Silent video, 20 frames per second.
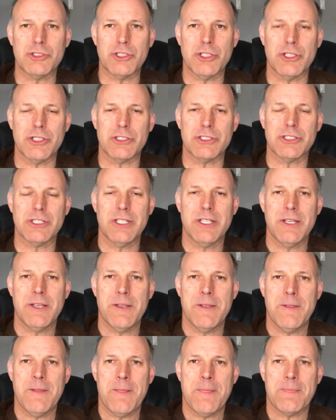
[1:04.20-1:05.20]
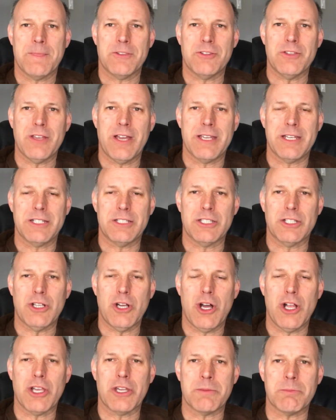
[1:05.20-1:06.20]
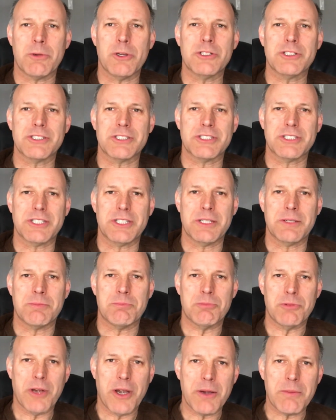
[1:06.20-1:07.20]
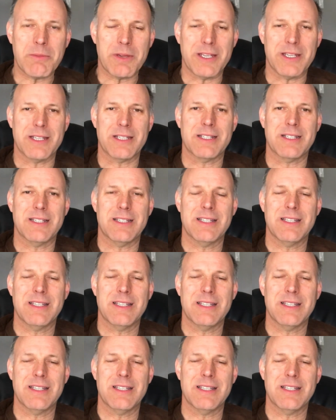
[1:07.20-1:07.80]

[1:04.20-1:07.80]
church decided to call an emergency prayer meeting.